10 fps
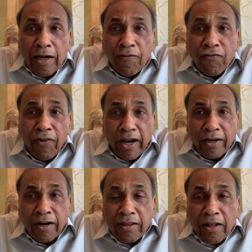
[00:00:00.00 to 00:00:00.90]

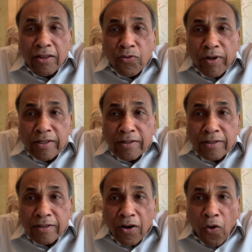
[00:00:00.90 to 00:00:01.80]
fraternal
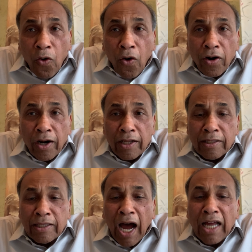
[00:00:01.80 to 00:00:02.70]
twins or
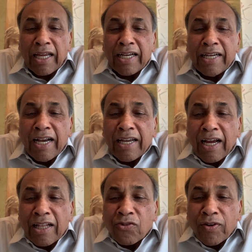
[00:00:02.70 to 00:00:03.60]

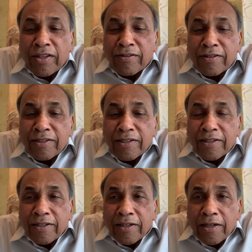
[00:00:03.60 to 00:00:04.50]
non-identical twins
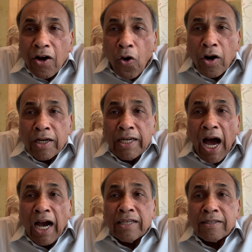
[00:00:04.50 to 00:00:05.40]
or
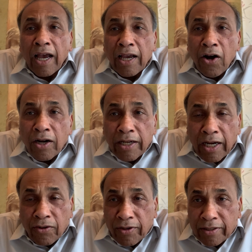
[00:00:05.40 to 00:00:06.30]

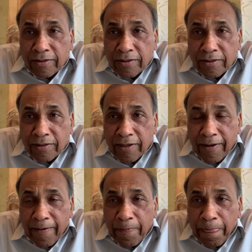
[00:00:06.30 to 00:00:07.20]
dizygotic twins.
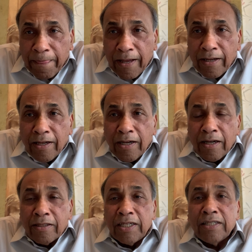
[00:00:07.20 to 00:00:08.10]

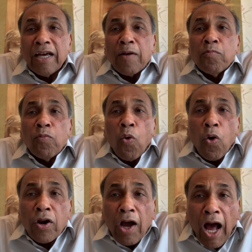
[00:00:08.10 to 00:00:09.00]
These are
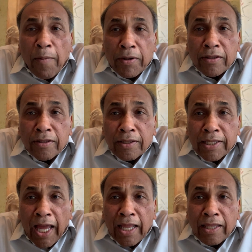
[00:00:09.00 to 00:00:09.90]
more common
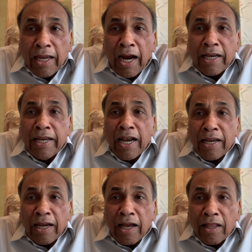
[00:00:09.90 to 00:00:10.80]
than the
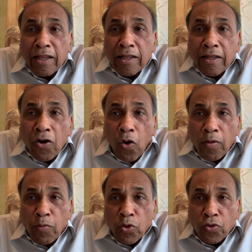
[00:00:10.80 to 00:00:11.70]
identical or
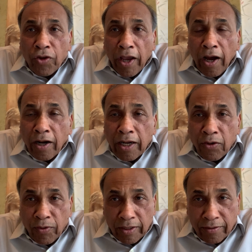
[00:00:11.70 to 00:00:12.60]
monozygotic
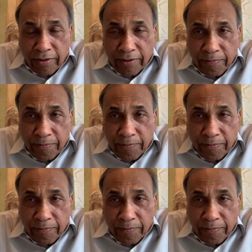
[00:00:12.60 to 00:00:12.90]
twins.